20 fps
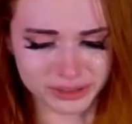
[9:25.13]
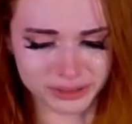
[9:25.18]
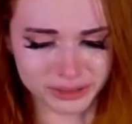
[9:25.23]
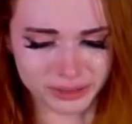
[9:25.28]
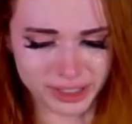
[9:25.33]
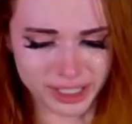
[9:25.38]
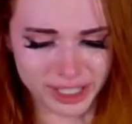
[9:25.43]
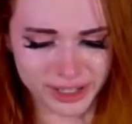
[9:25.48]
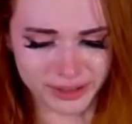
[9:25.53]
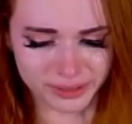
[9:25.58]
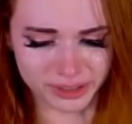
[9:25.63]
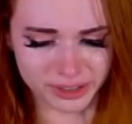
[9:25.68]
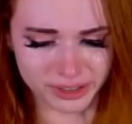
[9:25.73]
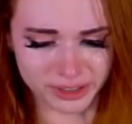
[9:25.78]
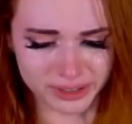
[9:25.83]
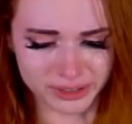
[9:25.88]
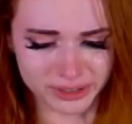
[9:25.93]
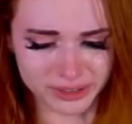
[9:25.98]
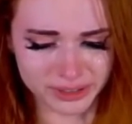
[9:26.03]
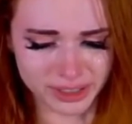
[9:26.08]

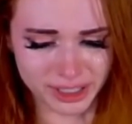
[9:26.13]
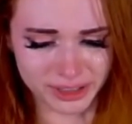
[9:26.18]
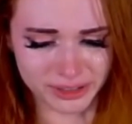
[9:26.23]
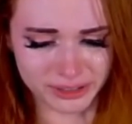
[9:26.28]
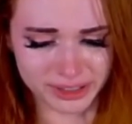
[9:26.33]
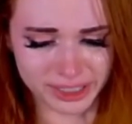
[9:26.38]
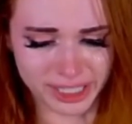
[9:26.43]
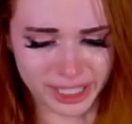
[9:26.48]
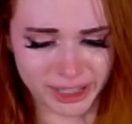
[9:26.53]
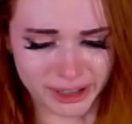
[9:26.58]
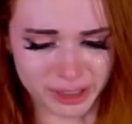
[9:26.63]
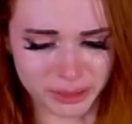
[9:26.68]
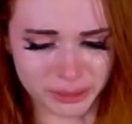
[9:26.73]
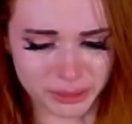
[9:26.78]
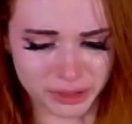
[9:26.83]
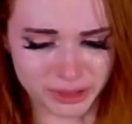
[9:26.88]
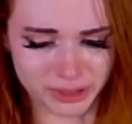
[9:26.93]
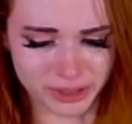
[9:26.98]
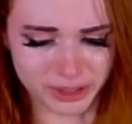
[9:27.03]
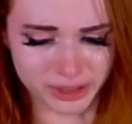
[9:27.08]
Whatever. I don't care
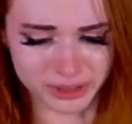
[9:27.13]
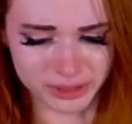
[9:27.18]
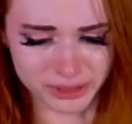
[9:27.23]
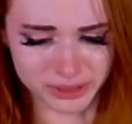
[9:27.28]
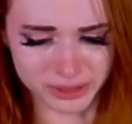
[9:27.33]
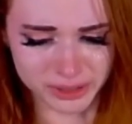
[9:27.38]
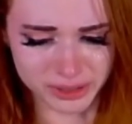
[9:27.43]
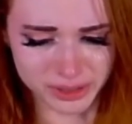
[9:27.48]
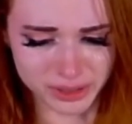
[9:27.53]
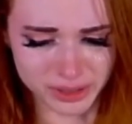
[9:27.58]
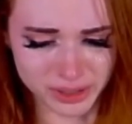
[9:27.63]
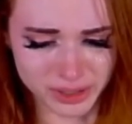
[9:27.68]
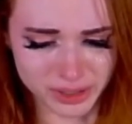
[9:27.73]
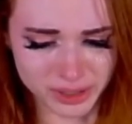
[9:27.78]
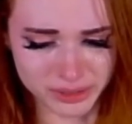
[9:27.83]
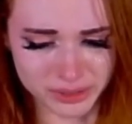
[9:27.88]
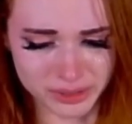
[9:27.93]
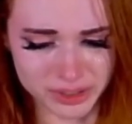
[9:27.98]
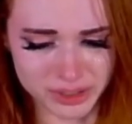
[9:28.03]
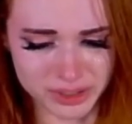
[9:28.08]
anymore.
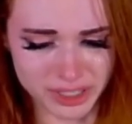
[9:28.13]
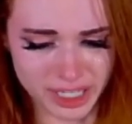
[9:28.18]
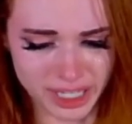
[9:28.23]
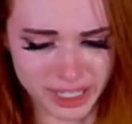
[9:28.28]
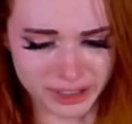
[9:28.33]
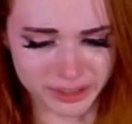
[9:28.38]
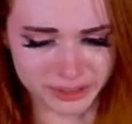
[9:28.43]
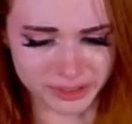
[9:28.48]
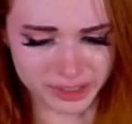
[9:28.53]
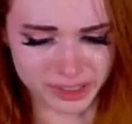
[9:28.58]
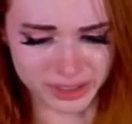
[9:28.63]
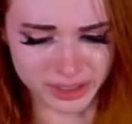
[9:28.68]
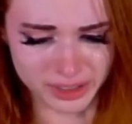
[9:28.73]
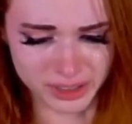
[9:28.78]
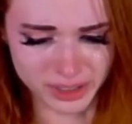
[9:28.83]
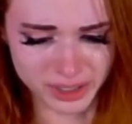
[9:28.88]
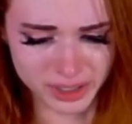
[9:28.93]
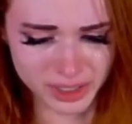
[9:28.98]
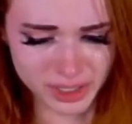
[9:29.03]
I'm just tired of it.